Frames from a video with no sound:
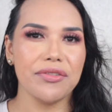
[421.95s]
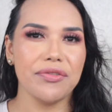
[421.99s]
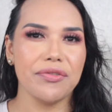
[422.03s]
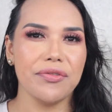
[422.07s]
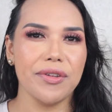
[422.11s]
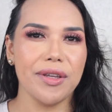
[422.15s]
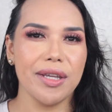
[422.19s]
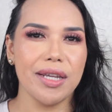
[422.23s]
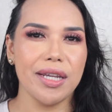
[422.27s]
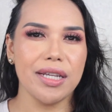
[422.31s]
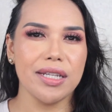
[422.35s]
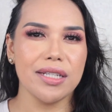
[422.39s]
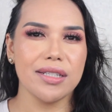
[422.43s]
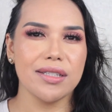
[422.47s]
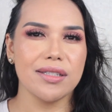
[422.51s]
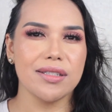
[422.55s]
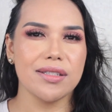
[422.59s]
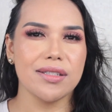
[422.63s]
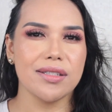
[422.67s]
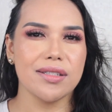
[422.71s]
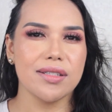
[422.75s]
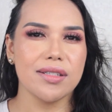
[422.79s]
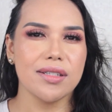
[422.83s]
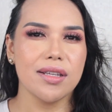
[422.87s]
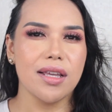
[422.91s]
if
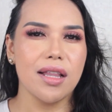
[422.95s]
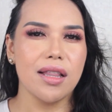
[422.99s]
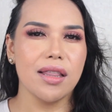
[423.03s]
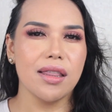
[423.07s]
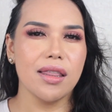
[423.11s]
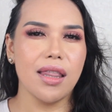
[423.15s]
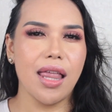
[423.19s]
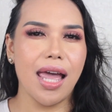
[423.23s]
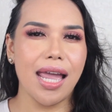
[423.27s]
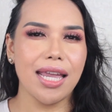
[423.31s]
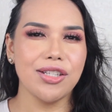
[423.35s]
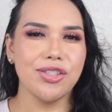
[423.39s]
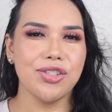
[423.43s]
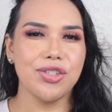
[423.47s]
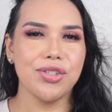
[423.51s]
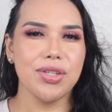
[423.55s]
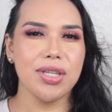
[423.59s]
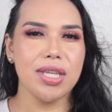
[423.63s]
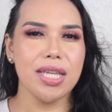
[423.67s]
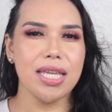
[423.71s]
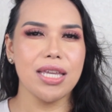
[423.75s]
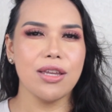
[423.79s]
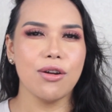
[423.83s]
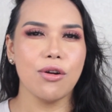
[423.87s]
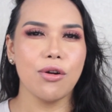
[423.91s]
it's
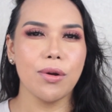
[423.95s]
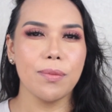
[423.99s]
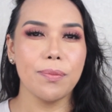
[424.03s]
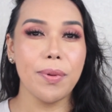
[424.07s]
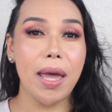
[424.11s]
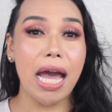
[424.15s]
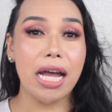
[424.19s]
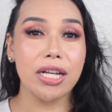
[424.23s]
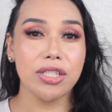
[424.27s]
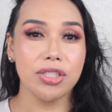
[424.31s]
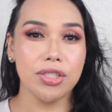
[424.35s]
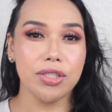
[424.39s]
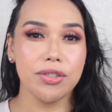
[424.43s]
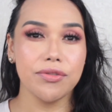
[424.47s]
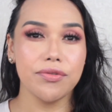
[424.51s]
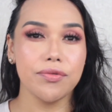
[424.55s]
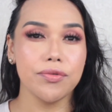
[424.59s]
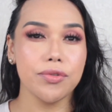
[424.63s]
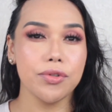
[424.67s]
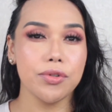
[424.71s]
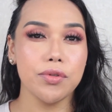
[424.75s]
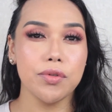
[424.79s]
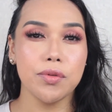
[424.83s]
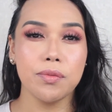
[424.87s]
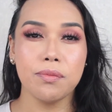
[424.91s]
lychee or passion
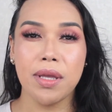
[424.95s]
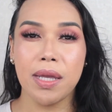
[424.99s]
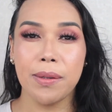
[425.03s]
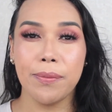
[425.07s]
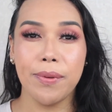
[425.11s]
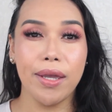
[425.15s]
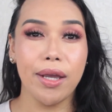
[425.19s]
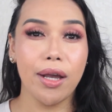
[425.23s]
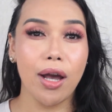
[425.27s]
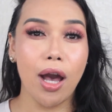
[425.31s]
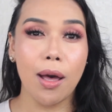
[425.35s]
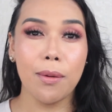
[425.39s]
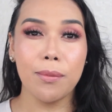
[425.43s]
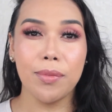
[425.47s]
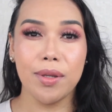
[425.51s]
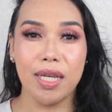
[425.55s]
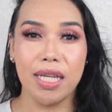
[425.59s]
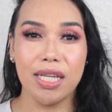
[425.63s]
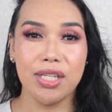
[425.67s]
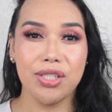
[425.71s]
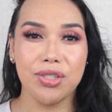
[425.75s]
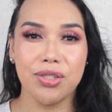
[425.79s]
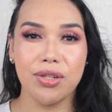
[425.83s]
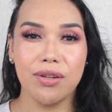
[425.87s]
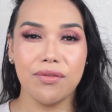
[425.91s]
fruit, maybe a
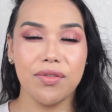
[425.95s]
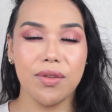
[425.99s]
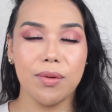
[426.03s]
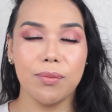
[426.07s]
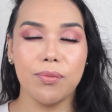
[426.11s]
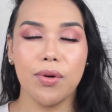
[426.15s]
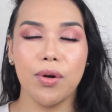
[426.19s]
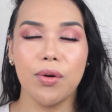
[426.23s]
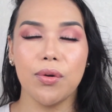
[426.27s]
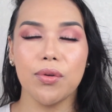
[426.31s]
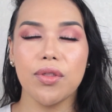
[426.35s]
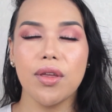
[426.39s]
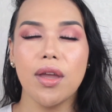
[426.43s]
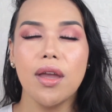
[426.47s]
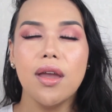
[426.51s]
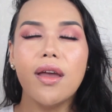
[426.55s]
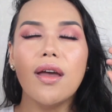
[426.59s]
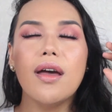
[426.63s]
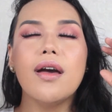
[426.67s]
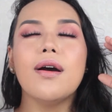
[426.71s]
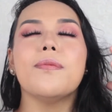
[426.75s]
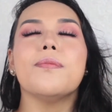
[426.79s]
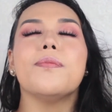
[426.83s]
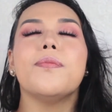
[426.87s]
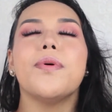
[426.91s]
combination of the both,
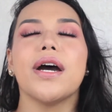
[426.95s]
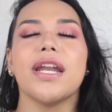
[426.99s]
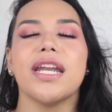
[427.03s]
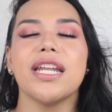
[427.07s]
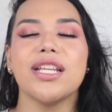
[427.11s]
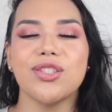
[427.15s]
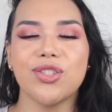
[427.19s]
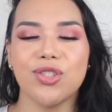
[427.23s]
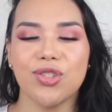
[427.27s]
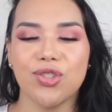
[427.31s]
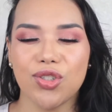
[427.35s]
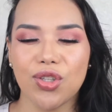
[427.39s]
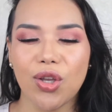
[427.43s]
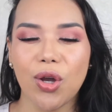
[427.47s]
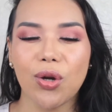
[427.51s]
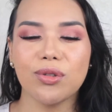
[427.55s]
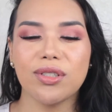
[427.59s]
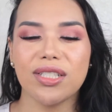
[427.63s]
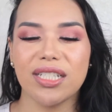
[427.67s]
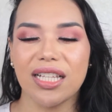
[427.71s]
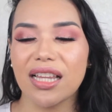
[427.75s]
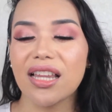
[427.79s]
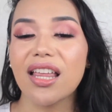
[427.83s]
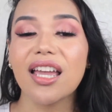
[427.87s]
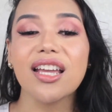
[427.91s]
but it's so
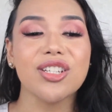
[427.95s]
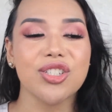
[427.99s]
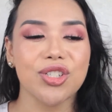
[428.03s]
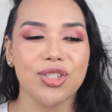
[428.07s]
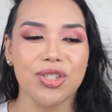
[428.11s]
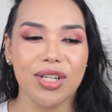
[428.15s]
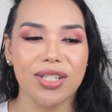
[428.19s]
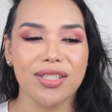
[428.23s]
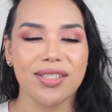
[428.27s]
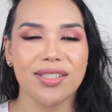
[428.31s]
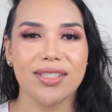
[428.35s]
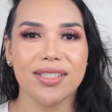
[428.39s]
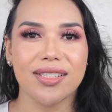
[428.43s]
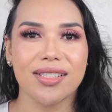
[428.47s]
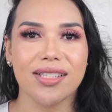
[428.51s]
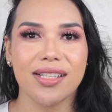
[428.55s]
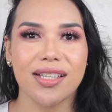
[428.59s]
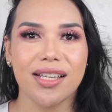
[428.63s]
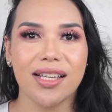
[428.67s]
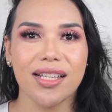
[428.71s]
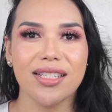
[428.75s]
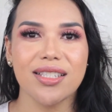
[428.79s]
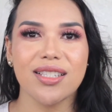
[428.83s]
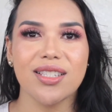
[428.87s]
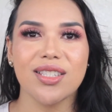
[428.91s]
delicious.
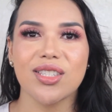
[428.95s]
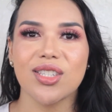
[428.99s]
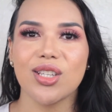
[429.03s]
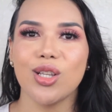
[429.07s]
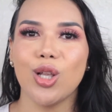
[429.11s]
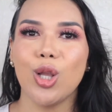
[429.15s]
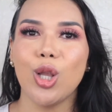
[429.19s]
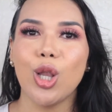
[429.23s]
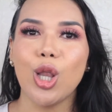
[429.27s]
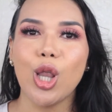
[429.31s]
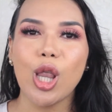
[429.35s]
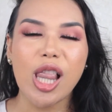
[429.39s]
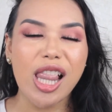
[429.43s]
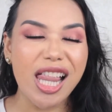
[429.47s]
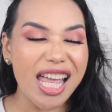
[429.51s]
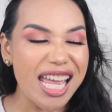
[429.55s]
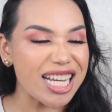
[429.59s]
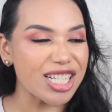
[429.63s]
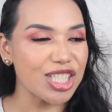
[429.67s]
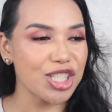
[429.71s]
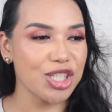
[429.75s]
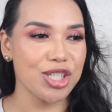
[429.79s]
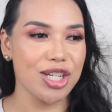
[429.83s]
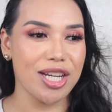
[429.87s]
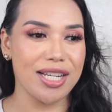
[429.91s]
It's
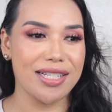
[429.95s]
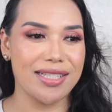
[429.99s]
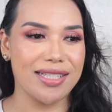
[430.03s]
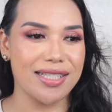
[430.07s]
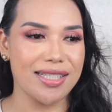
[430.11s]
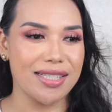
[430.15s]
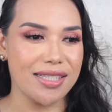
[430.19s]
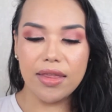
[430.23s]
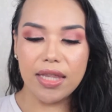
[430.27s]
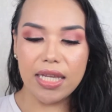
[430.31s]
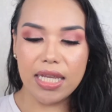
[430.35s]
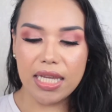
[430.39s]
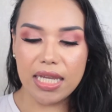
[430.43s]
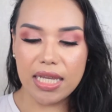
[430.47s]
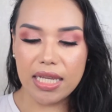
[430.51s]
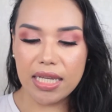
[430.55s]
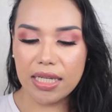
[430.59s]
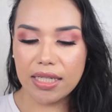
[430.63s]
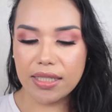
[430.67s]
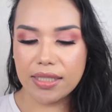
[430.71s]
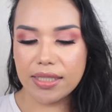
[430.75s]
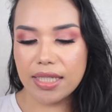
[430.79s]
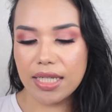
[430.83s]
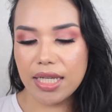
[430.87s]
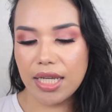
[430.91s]
delicious.
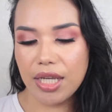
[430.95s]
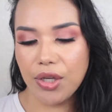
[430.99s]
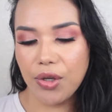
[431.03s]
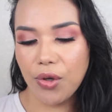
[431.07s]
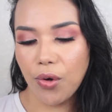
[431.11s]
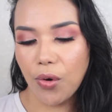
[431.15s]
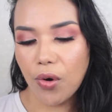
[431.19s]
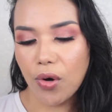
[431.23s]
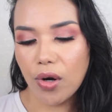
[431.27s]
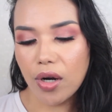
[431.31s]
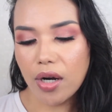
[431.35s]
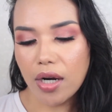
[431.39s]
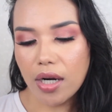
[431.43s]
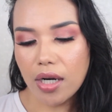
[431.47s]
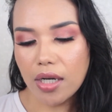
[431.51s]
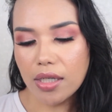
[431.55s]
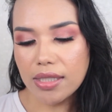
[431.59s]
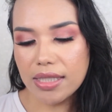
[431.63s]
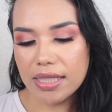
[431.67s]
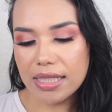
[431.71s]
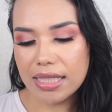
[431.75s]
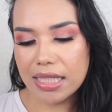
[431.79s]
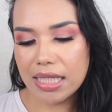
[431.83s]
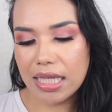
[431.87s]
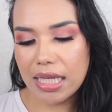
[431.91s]
The Dior
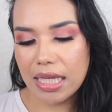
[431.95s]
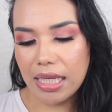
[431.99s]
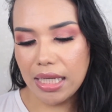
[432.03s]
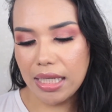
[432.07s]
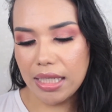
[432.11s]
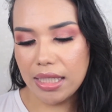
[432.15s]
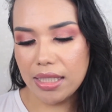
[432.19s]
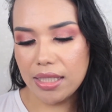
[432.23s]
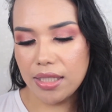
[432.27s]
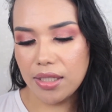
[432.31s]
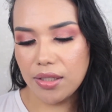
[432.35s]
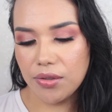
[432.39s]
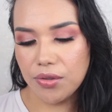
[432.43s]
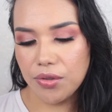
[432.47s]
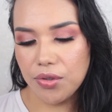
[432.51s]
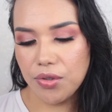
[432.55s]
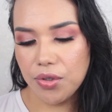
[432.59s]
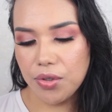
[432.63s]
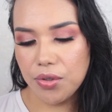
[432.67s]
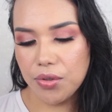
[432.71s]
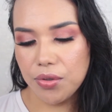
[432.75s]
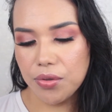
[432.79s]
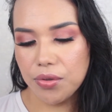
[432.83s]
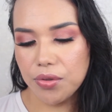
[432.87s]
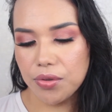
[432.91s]
Skin
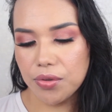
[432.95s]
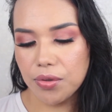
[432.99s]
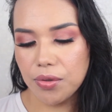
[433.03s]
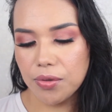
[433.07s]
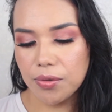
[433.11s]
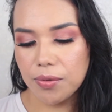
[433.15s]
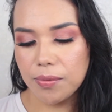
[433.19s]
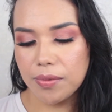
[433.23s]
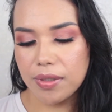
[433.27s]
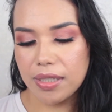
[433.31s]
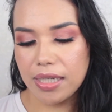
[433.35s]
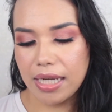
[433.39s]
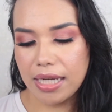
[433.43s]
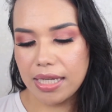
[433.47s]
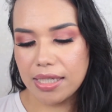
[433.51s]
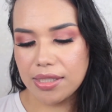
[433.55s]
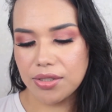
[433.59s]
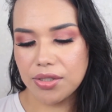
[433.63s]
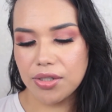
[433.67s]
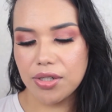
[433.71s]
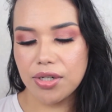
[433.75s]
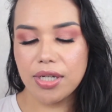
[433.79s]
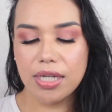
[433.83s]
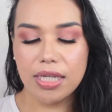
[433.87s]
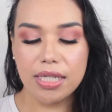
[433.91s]
Nude
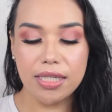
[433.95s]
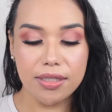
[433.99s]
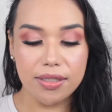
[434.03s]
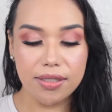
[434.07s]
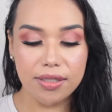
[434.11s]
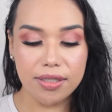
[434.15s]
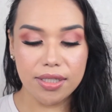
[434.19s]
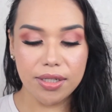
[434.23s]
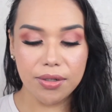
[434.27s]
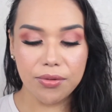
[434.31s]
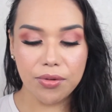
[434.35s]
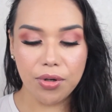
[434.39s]
Luminizer in